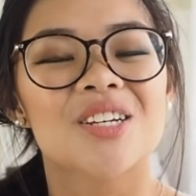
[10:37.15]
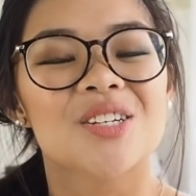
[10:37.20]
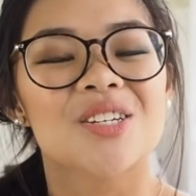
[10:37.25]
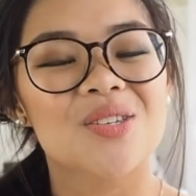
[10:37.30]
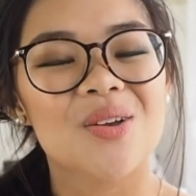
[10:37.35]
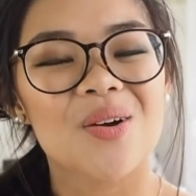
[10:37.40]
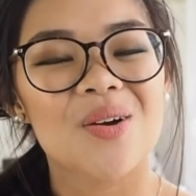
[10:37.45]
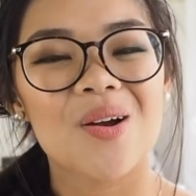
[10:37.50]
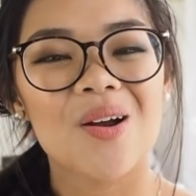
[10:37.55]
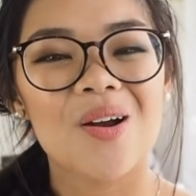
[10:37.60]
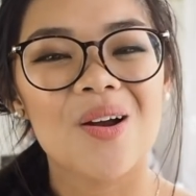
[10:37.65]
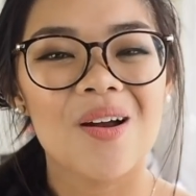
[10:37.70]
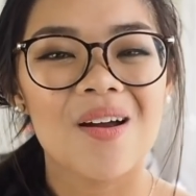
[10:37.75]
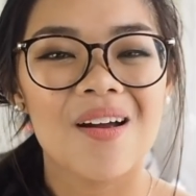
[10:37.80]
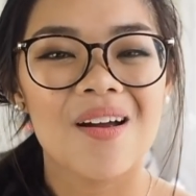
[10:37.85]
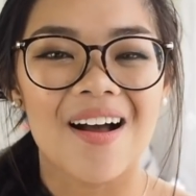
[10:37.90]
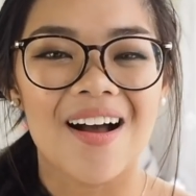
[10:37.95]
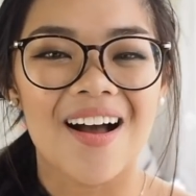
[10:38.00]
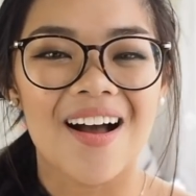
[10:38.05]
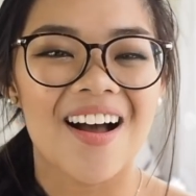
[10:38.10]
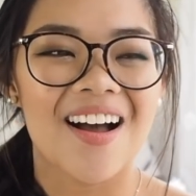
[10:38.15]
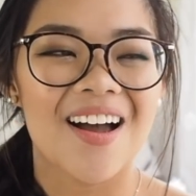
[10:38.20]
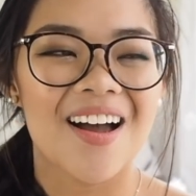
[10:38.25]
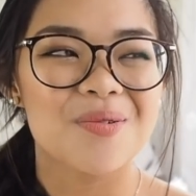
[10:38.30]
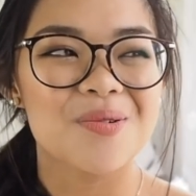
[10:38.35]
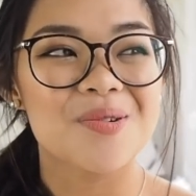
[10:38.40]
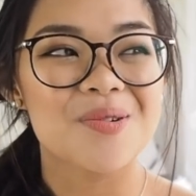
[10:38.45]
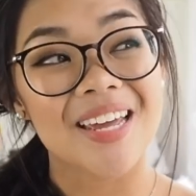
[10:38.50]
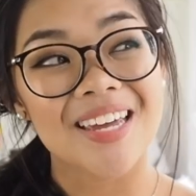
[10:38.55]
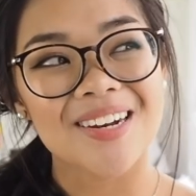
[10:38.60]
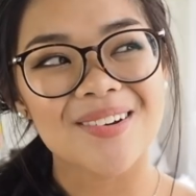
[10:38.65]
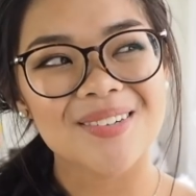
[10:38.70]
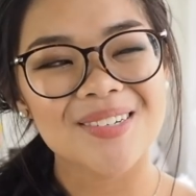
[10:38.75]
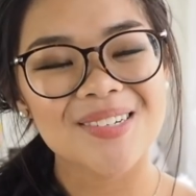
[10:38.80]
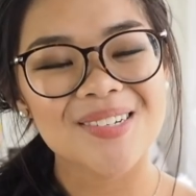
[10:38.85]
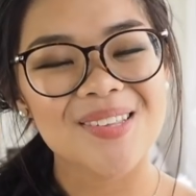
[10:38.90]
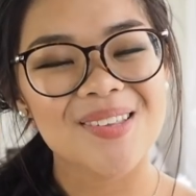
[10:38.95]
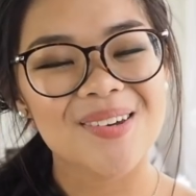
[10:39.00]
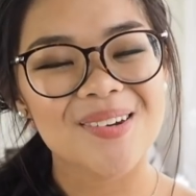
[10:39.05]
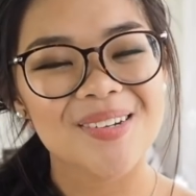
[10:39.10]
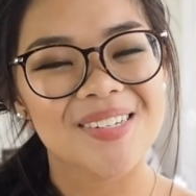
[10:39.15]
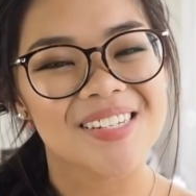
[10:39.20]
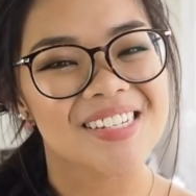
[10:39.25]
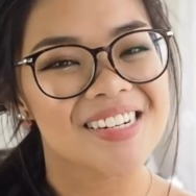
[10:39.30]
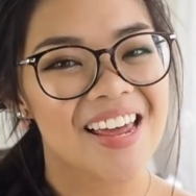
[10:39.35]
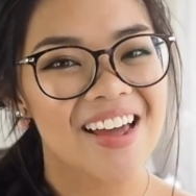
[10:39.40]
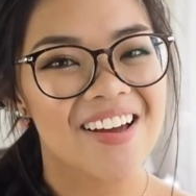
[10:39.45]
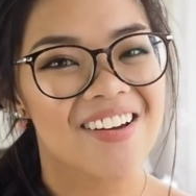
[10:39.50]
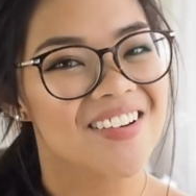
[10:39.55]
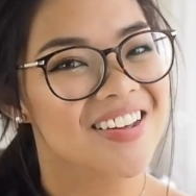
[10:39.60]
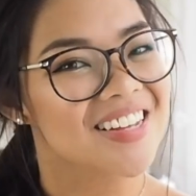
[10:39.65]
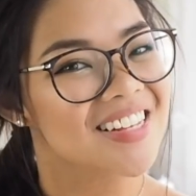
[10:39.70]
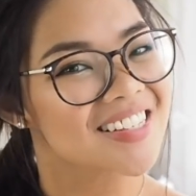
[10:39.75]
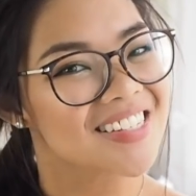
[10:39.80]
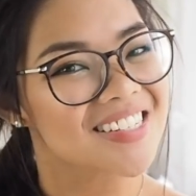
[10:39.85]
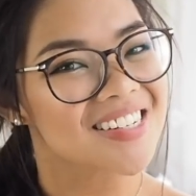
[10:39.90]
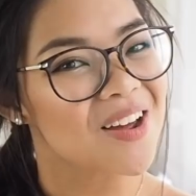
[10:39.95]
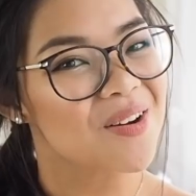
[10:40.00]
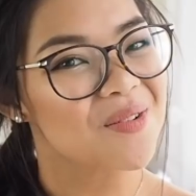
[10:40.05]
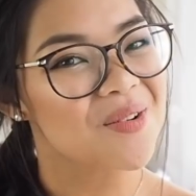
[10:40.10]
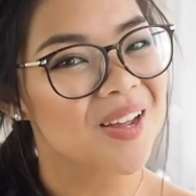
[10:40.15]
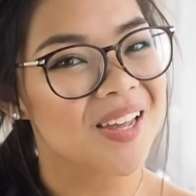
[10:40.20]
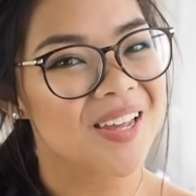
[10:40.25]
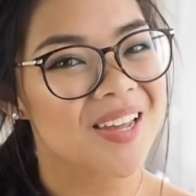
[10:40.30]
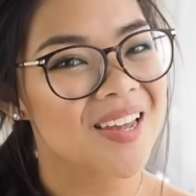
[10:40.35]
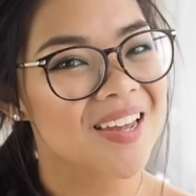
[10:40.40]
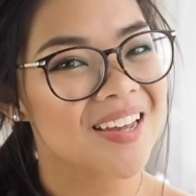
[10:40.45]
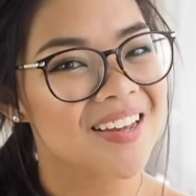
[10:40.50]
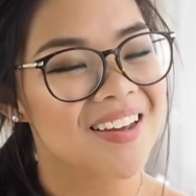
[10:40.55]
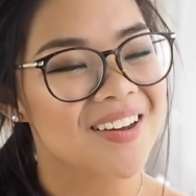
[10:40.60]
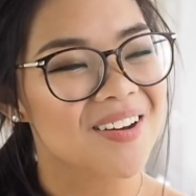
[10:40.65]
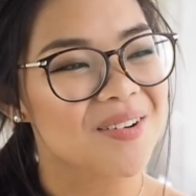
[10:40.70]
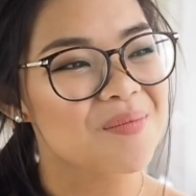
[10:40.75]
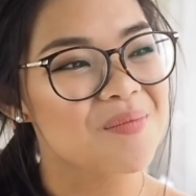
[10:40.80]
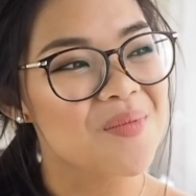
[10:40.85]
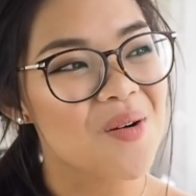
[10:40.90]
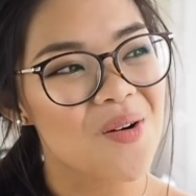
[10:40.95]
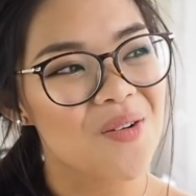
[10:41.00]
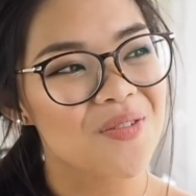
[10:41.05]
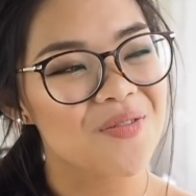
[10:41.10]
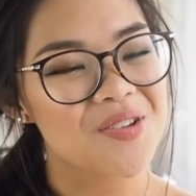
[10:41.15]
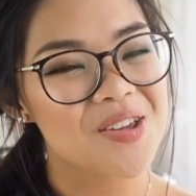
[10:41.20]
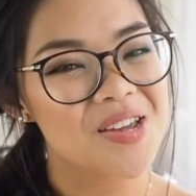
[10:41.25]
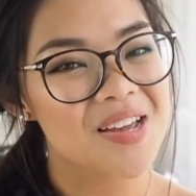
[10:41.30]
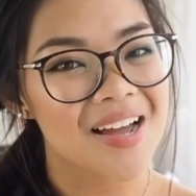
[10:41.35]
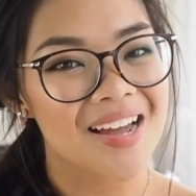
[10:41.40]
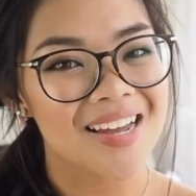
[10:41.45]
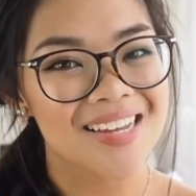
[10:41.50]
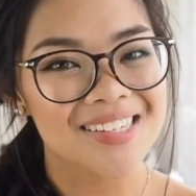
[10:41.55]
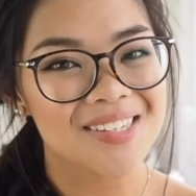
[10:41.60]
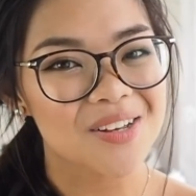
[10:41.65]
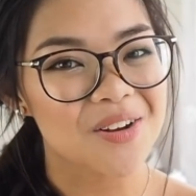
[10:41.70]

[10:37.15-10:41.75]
So I will get onto those now and start working more for you guys,